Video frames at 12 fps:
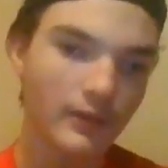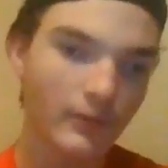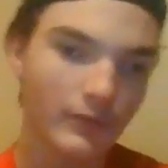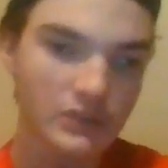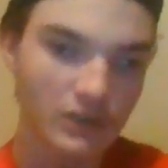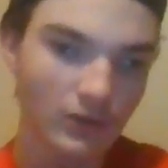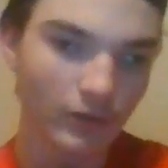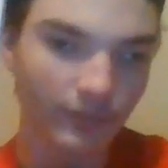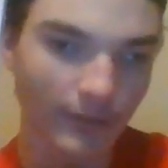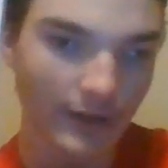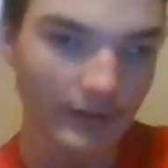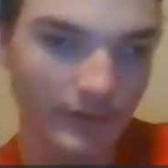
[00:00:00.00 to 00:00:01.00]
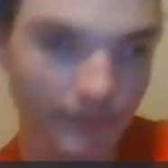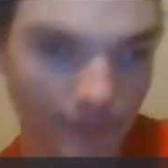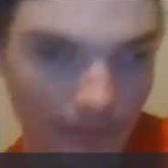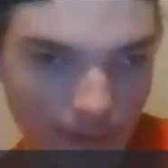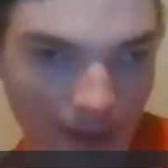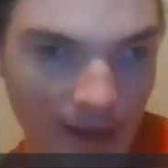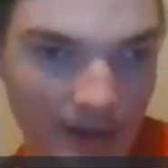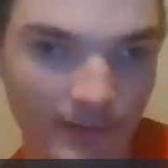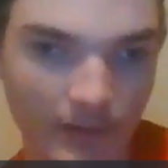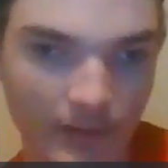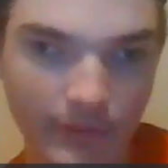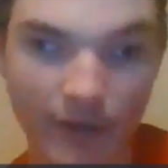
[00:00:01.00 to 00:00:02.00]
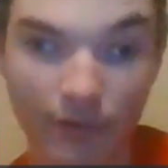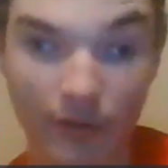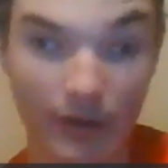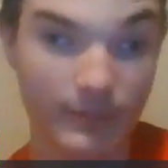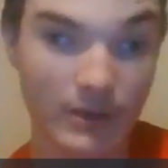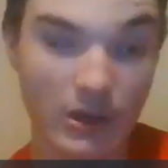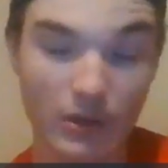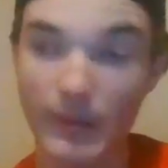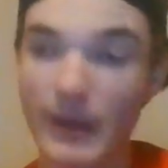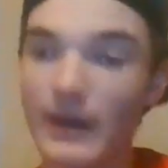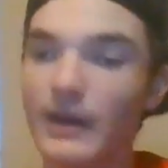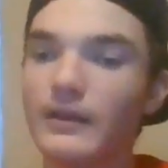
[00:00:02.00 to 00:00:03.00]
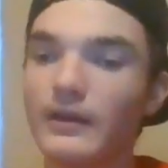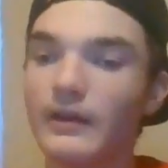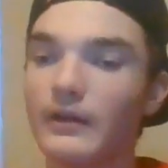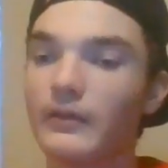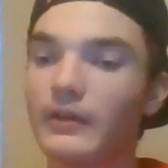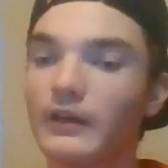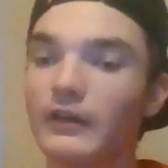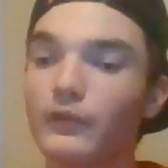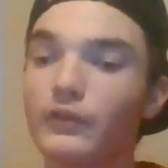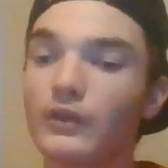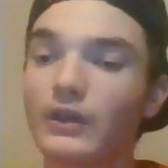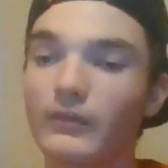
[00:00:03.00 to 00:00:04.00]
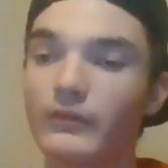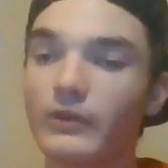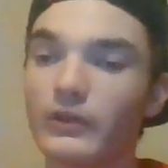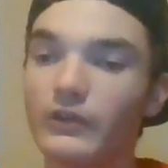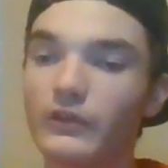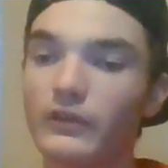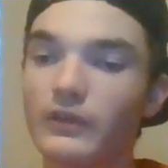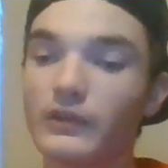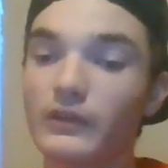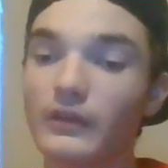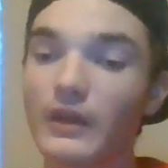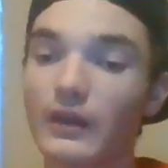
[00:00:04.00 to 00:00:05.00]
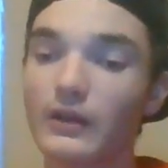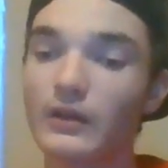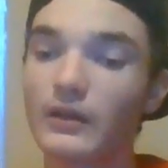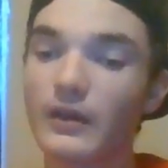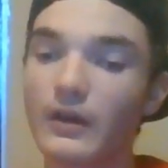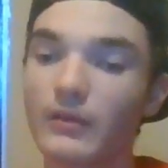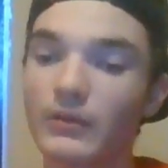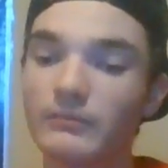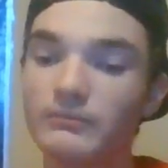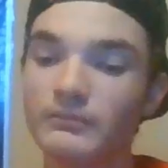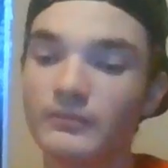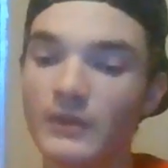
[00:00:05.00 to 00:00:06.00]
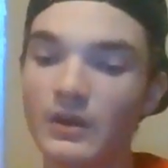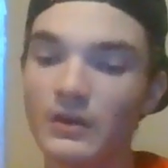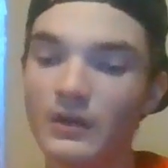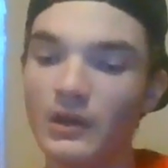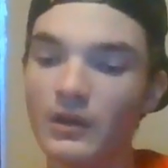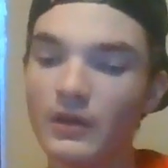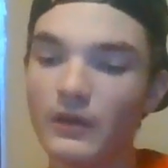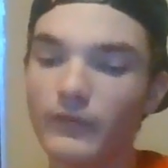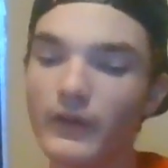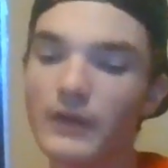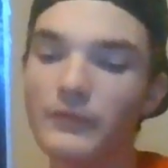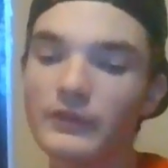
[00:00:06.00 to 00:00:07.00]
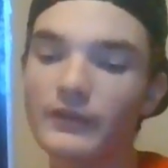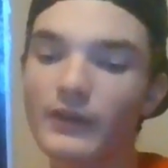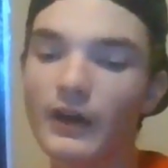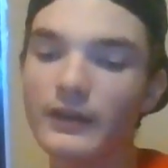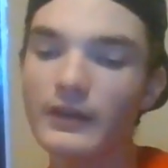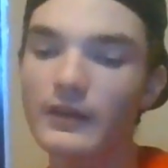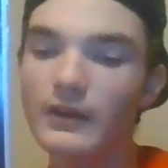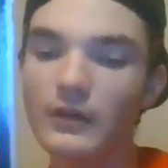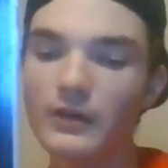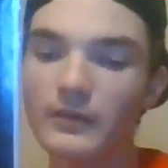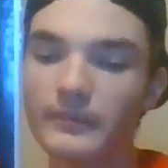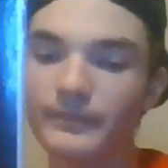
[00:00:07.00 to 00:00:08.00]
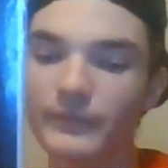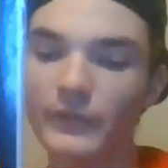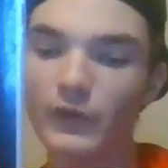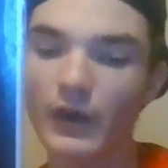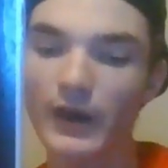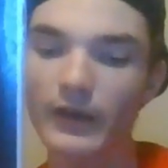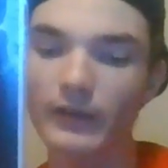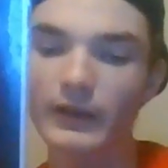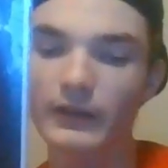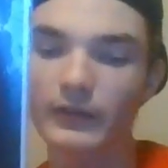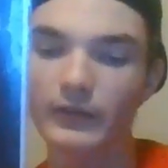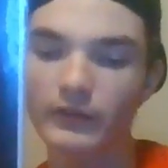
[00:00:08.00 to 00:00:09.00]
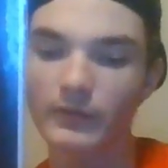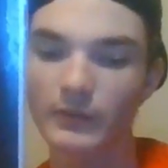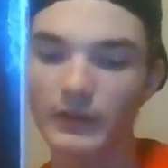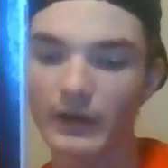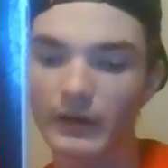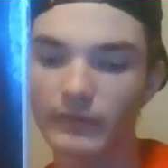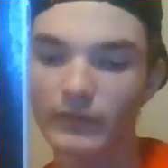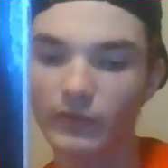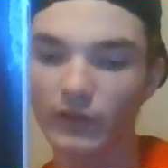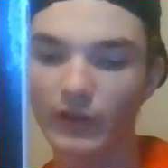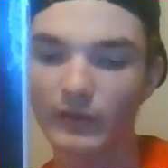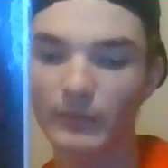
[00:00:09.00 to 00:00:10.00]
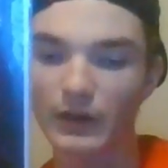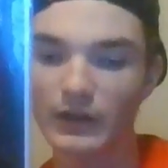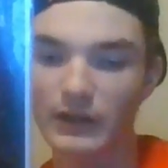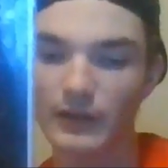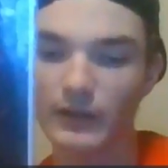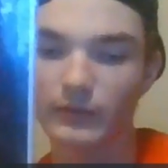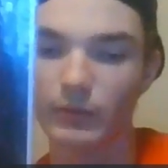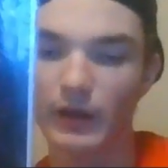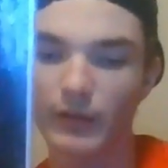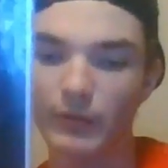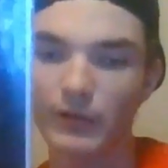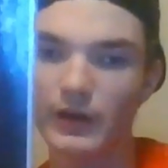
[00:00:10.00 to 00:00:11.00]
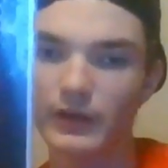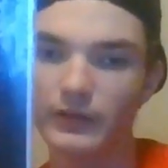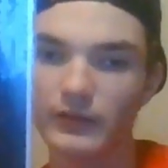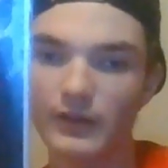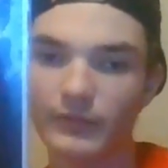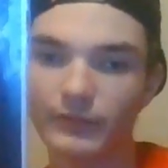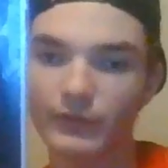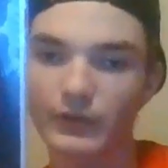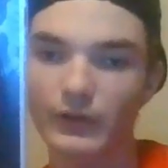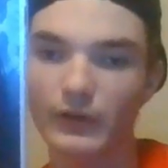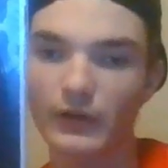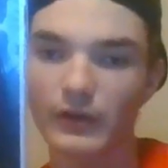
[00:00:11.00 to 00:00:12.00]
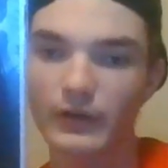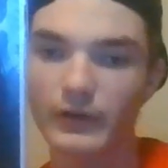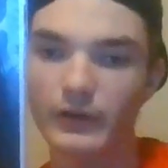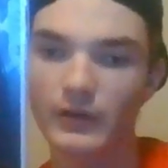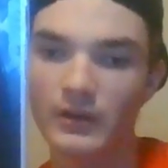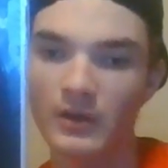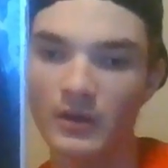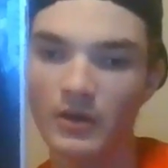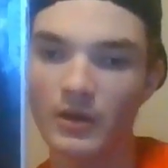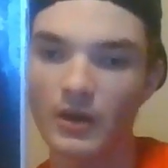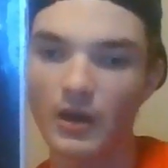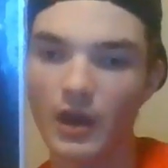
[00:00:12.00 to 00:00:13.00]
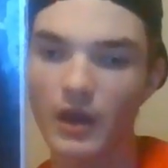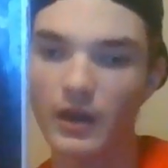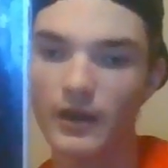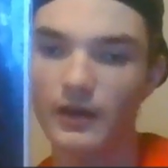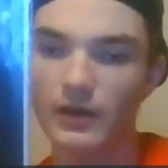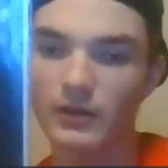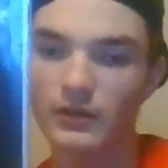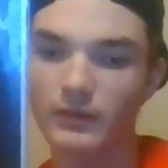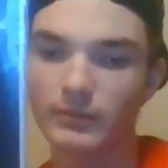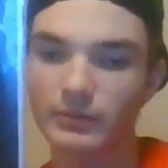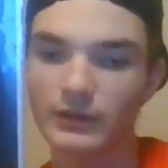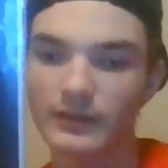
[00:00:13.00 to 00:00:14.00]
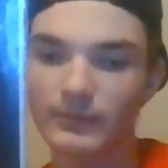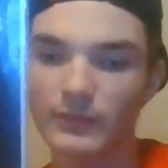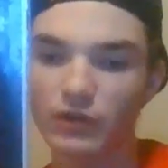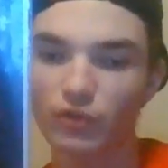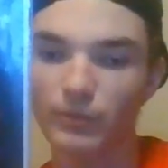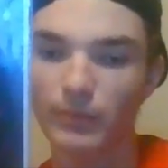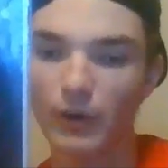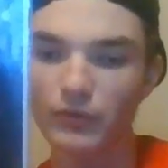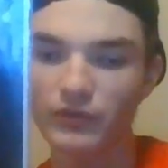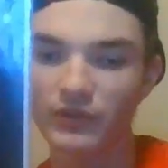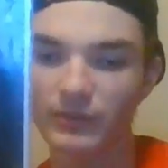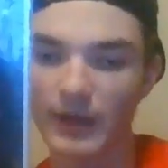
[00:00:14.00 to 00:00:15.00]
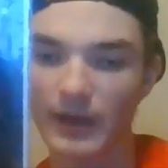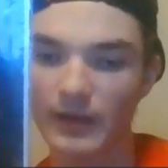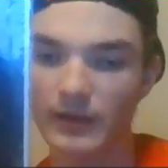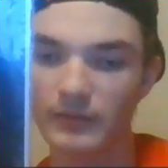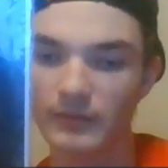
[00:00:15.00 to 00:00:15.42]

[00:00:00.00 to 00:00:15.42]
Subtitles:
of the originals, my least favorite has to be I Want to Be Your Man. I know singing voice just isn't that good on that one. Favorites on here? I like some of the covers, like Money, That's What I Want, Devil in Her Heart, and Please Mr. Postman.